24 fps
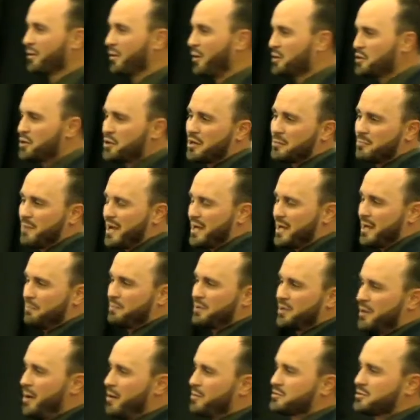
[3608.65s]
Lord. You can make up
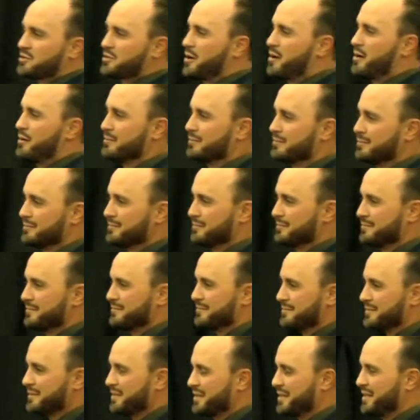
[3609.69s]
your own song.
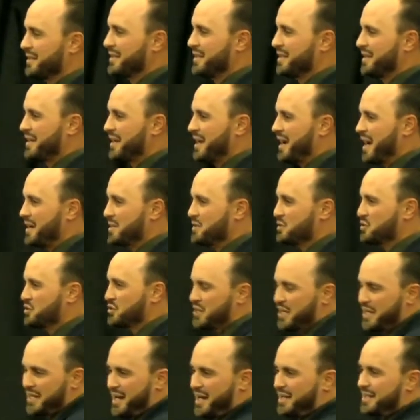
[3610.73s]
And you
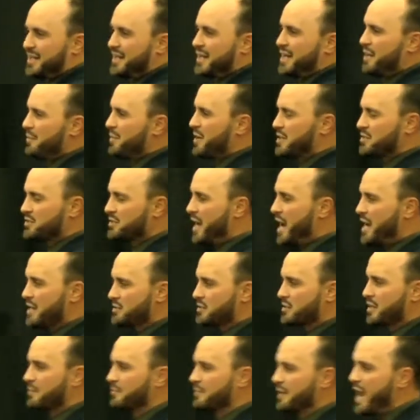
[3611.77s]
sing unto Him, and it's not
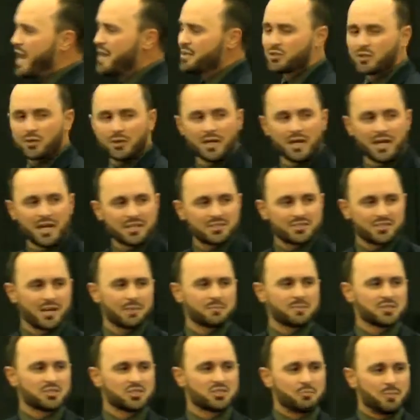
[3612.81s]
something natural. It's
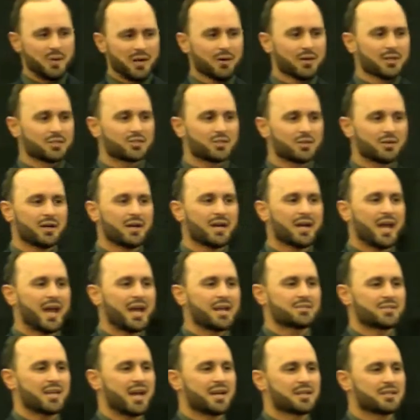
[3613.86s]
something spiritual, and
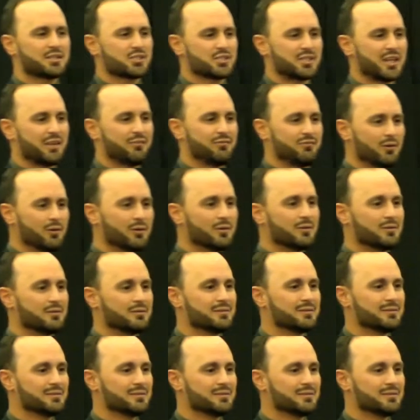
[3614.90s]
it's how you stay full.